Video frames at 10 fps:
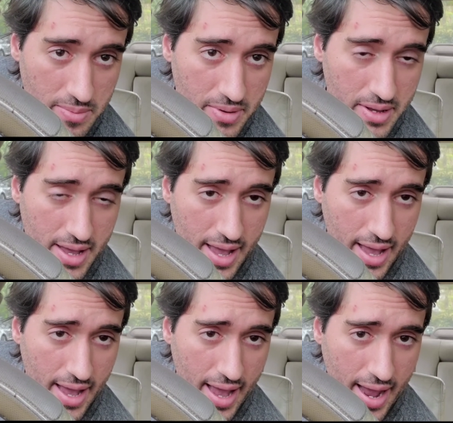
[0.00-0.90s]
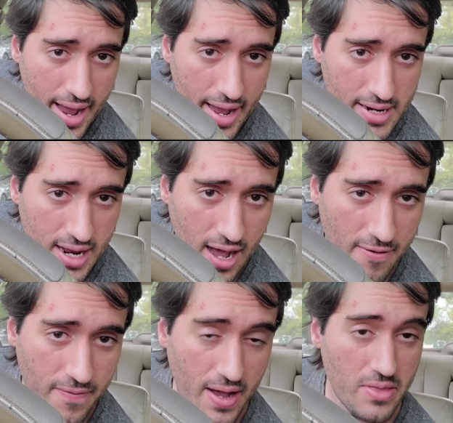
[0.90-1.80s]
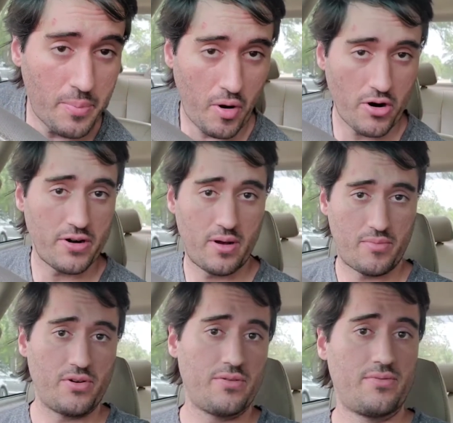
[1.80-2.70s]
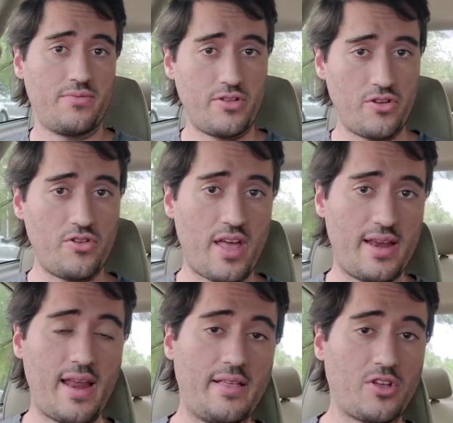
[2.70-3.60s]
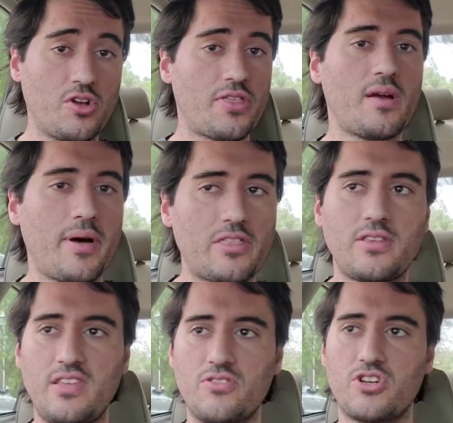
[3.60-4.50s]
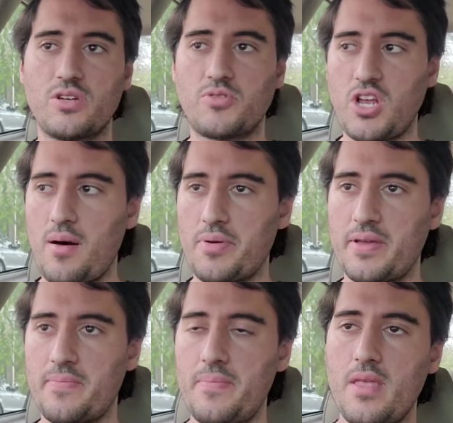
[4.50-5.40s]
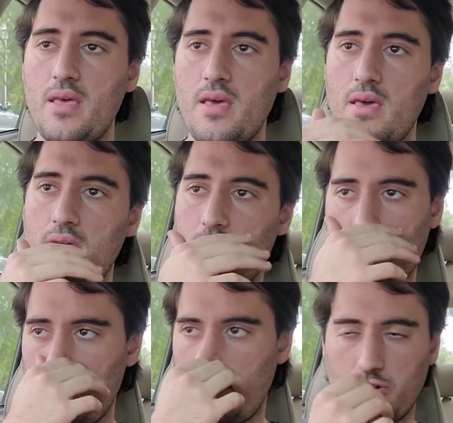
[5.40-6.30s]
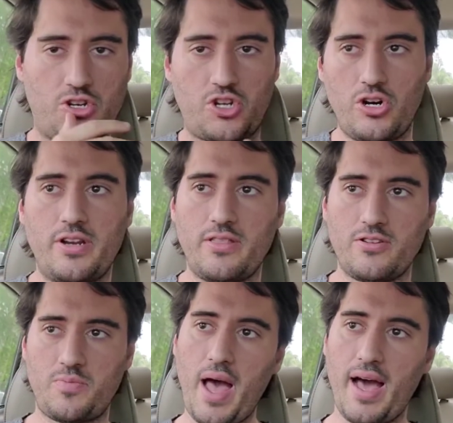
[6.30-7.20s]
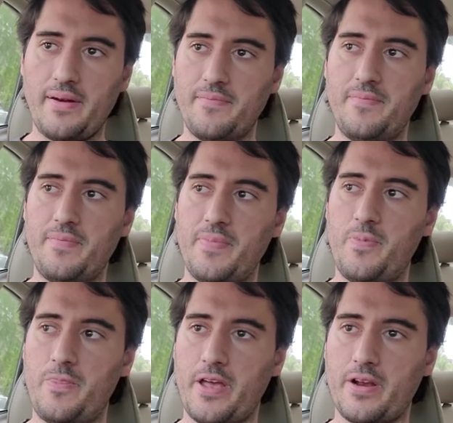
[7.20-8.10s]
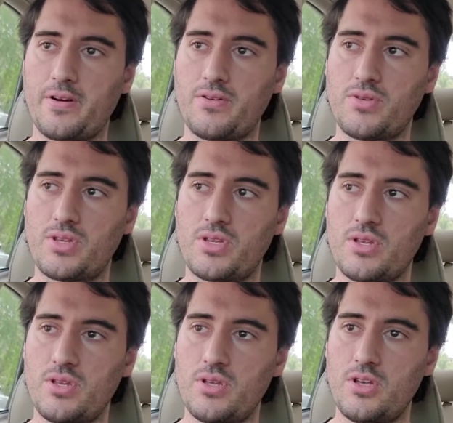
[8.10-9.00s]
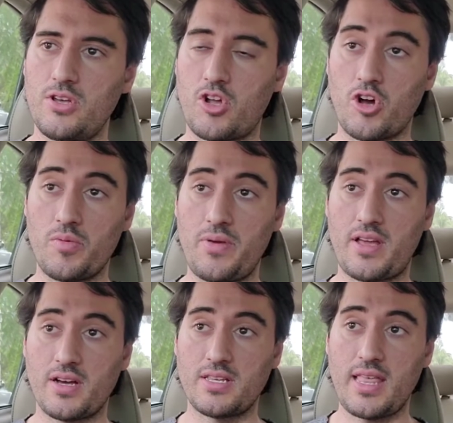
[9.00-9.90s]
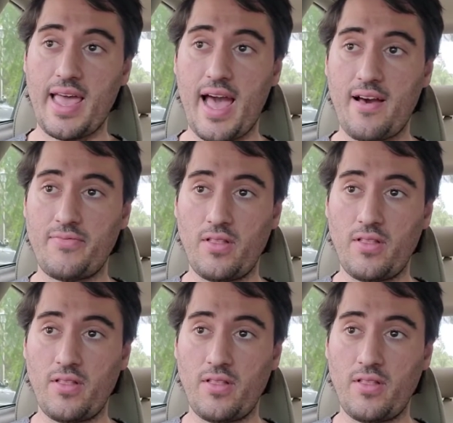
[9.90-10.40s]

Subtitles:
So then I go to the dealership, and I find the part number, you know, and the good thing about the dealership shopping, there's good and there's bad.